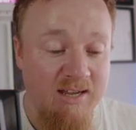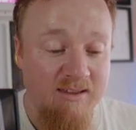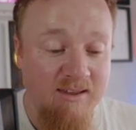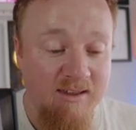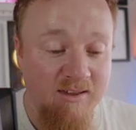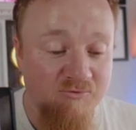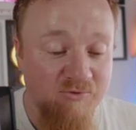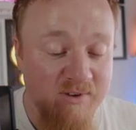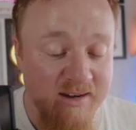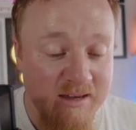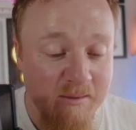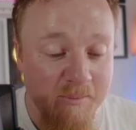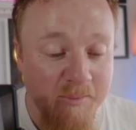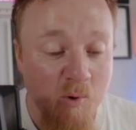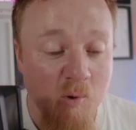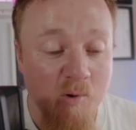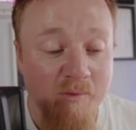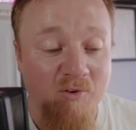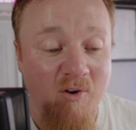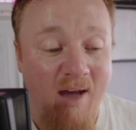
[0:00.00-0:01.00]
This is really
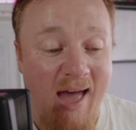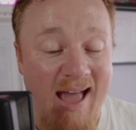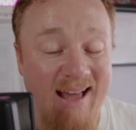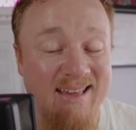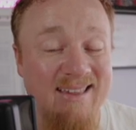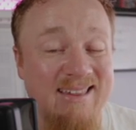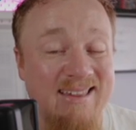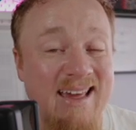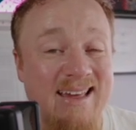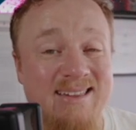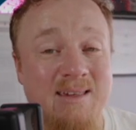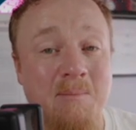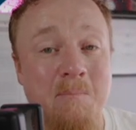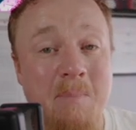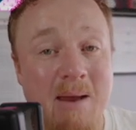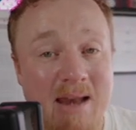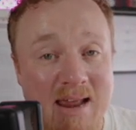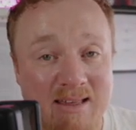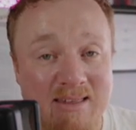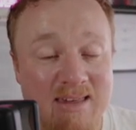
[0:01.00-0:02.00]
important for
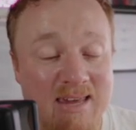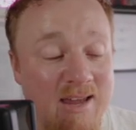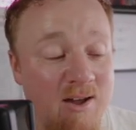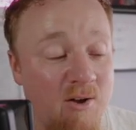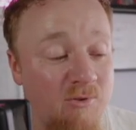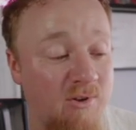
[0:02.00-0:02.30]
accessibility